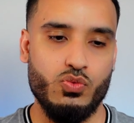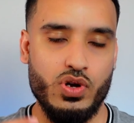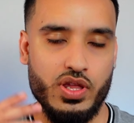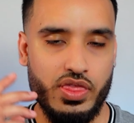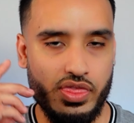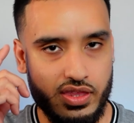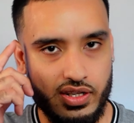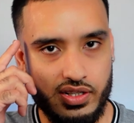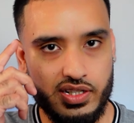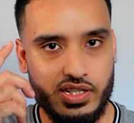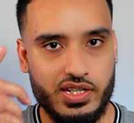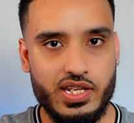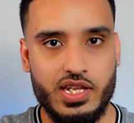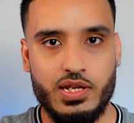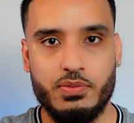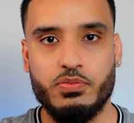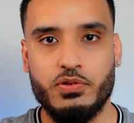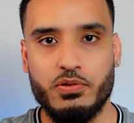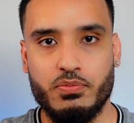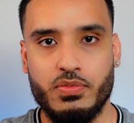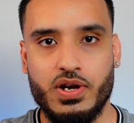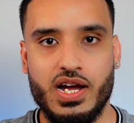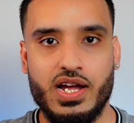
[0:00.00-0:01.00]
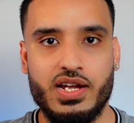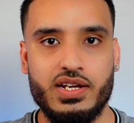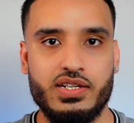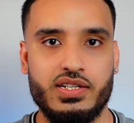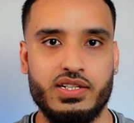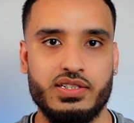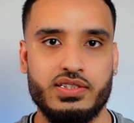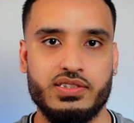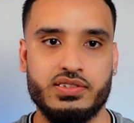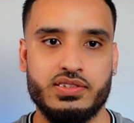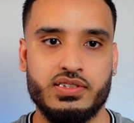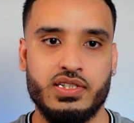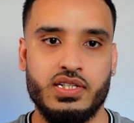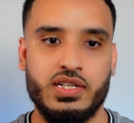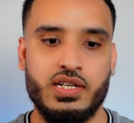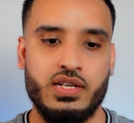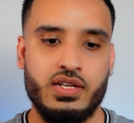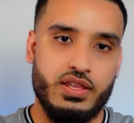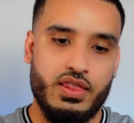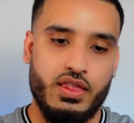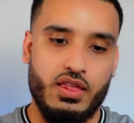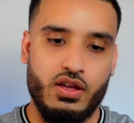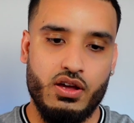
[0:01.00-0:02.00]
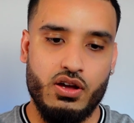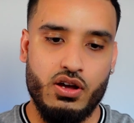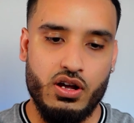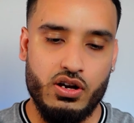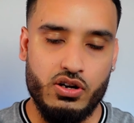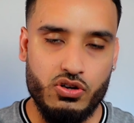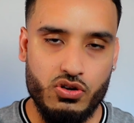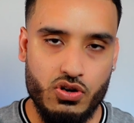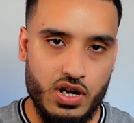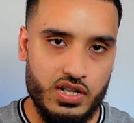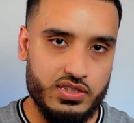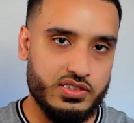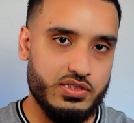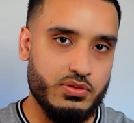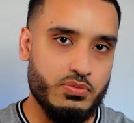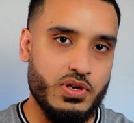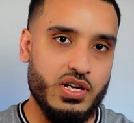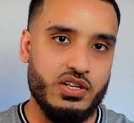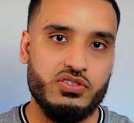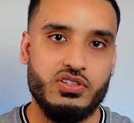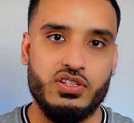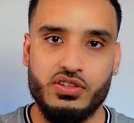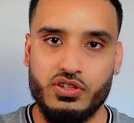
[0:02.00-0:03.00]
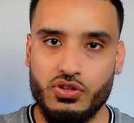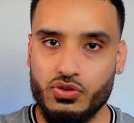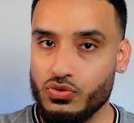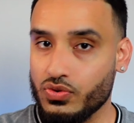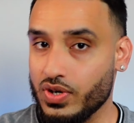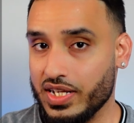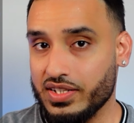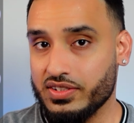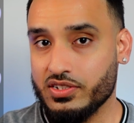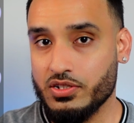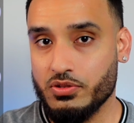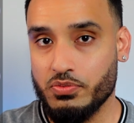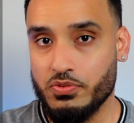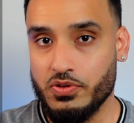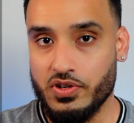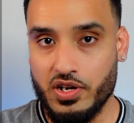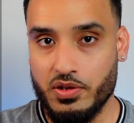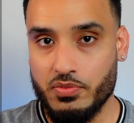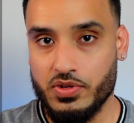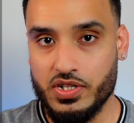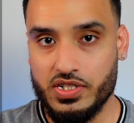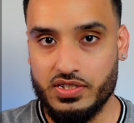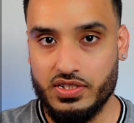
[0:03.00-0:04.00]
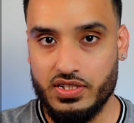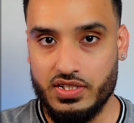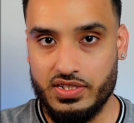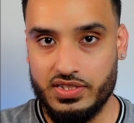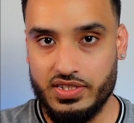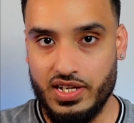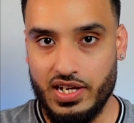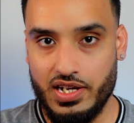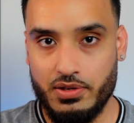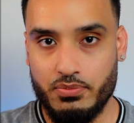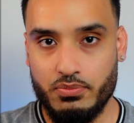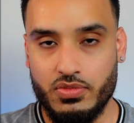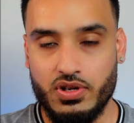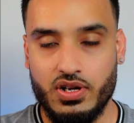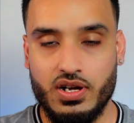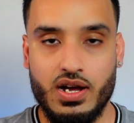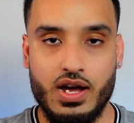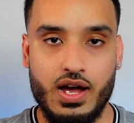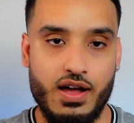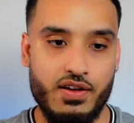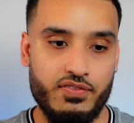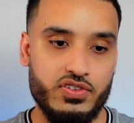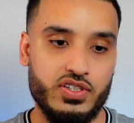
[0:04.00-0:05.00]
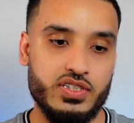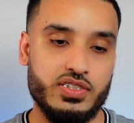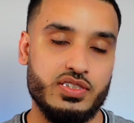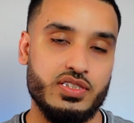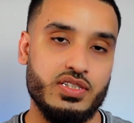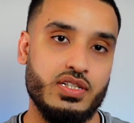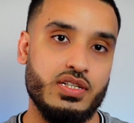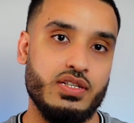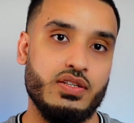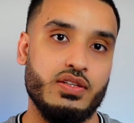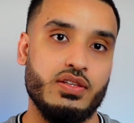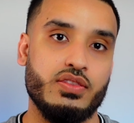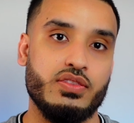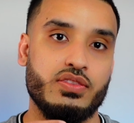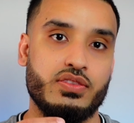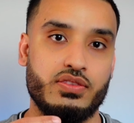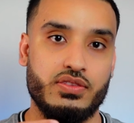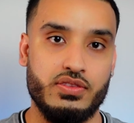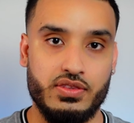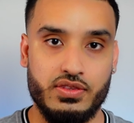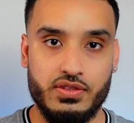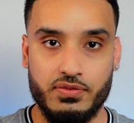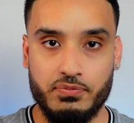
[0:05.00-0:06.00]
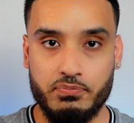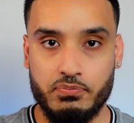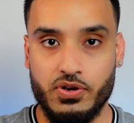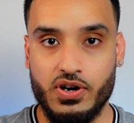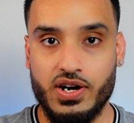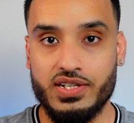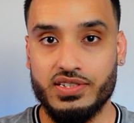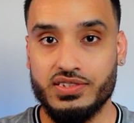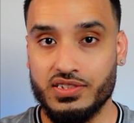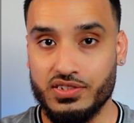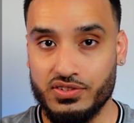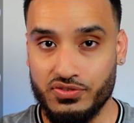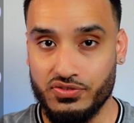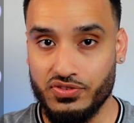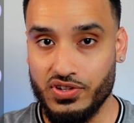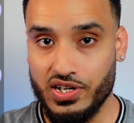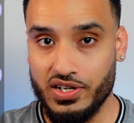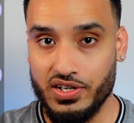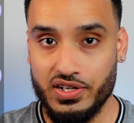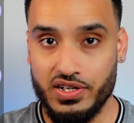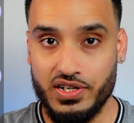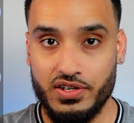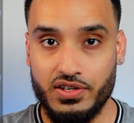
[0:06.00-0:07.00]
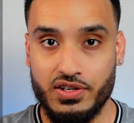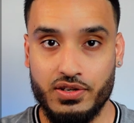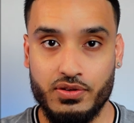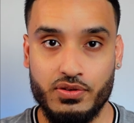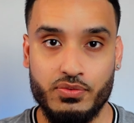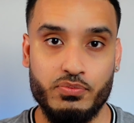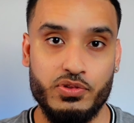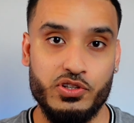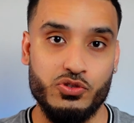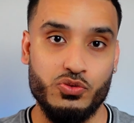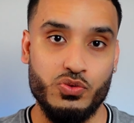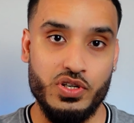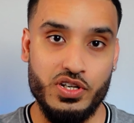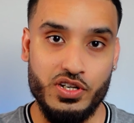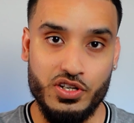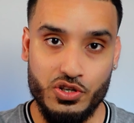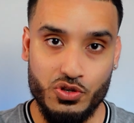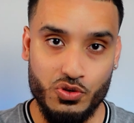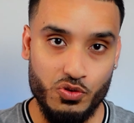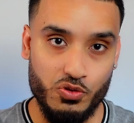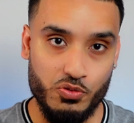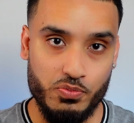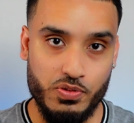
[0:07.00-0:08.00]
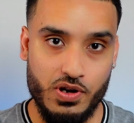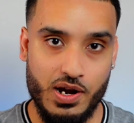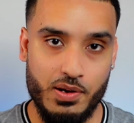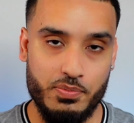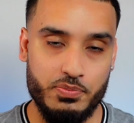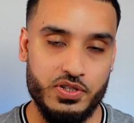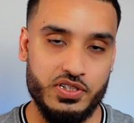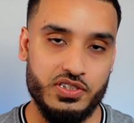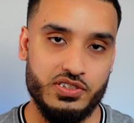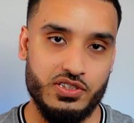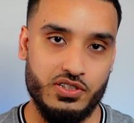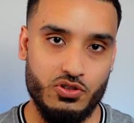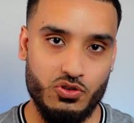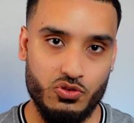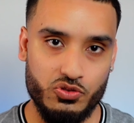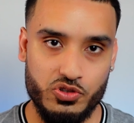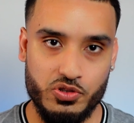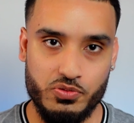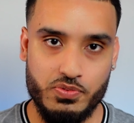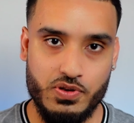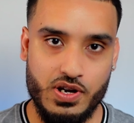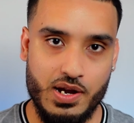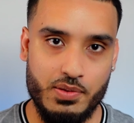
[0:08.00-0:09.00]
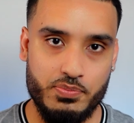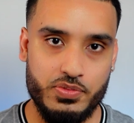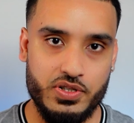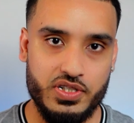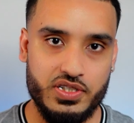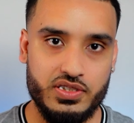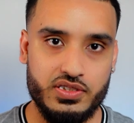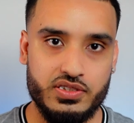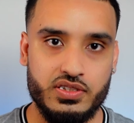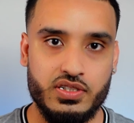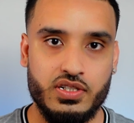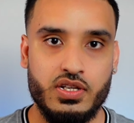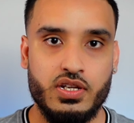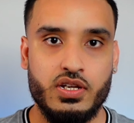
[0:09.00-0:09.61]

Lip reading: one thing to keep in mind is across the mountain, the rents are pretty much the same. Obviously, the prices vary between newer properties and older properties,